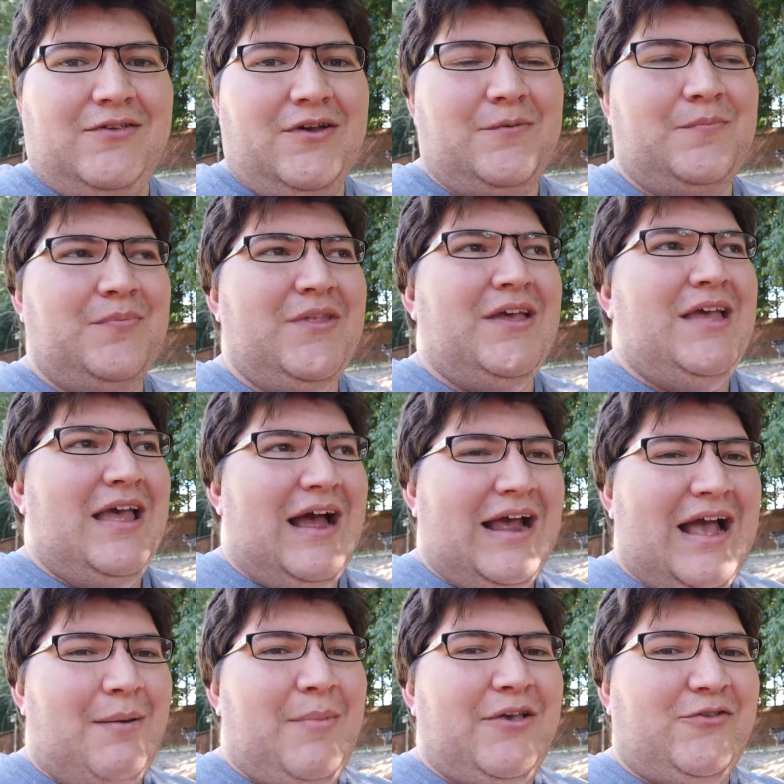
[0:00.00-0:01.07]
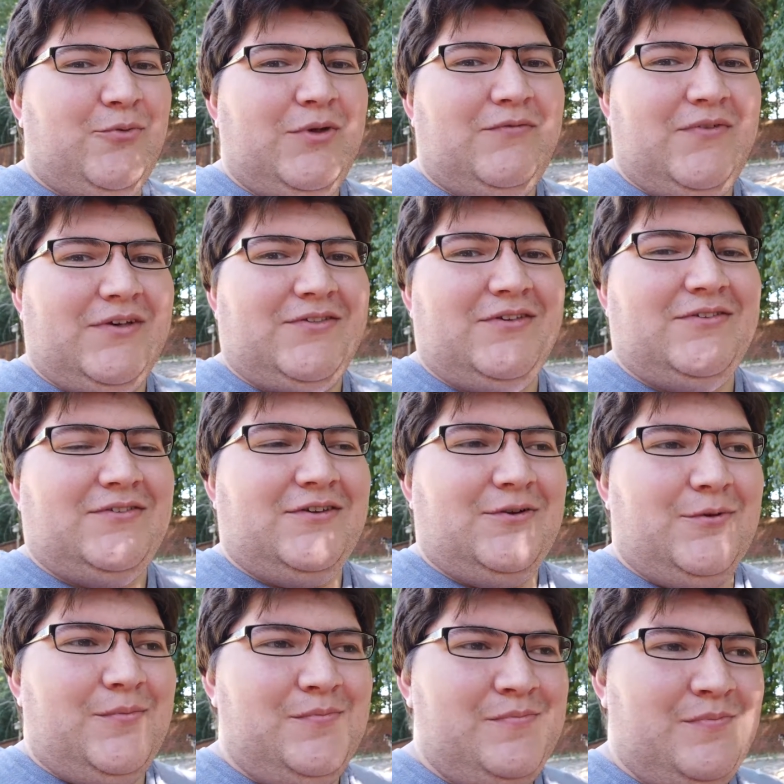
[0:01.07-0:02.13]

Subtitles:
So I got my sweet fix in still.